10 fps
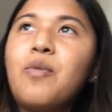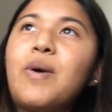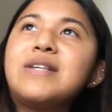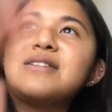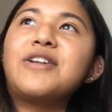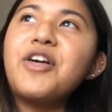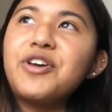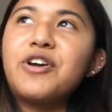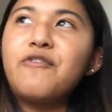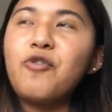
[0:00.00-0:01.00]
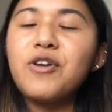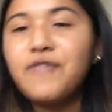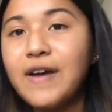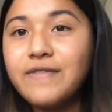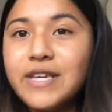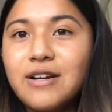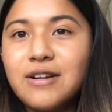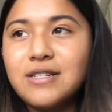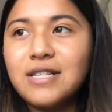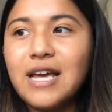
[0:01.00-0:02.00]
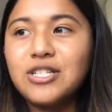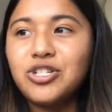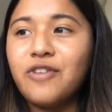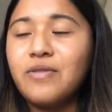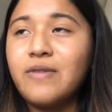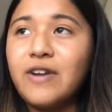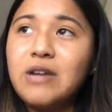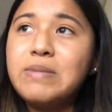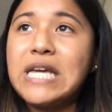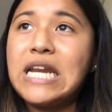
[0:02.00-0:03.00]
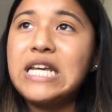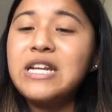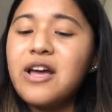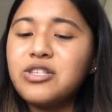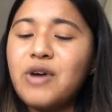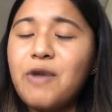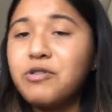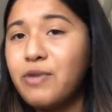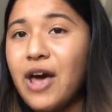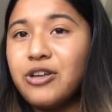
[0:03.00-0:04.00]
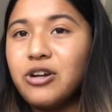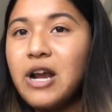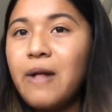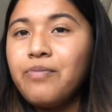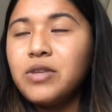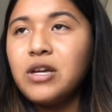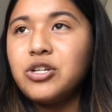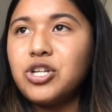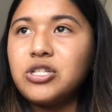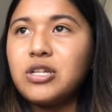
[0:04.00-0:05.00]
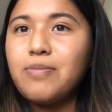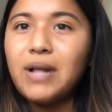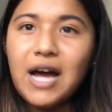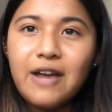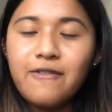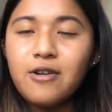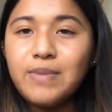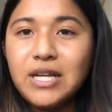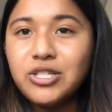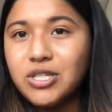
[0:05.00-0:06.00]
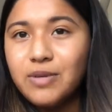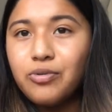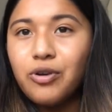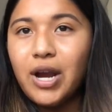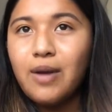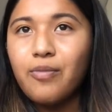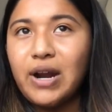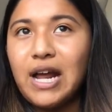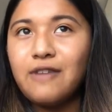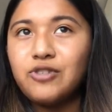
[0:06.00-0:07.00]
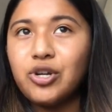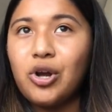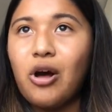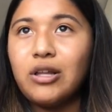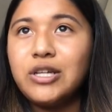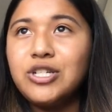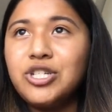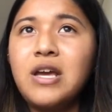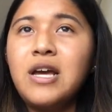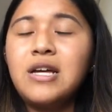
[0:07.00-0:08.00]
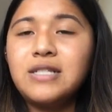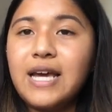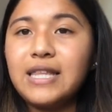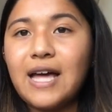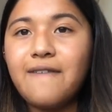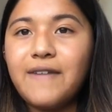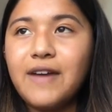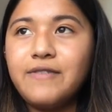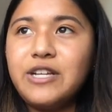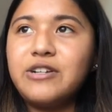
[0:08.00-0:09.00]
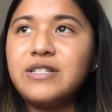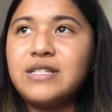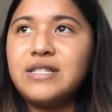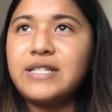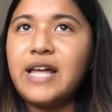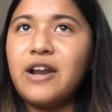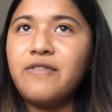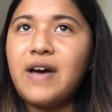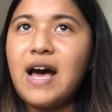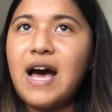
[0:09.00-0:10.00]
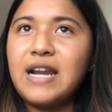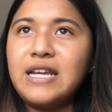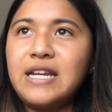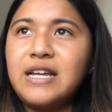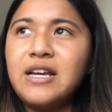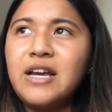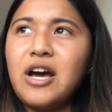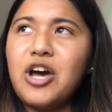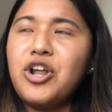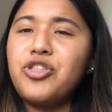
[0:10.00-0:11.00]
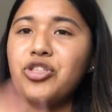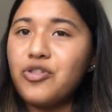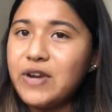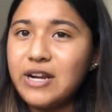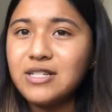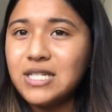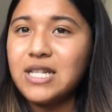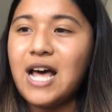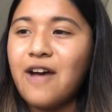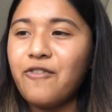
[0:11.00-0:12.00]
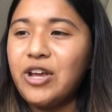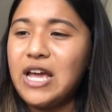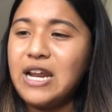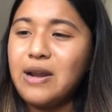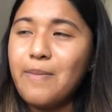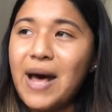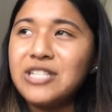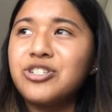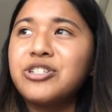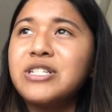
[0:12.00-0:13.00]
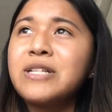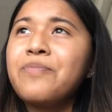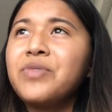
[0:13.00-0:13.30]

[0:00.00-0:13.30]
waste another 4 to 5 years and start from the very beginning. So I would rather just apply for a PhD program right after college, take that 5 years instead of adding another 3 years to that for getting a master's.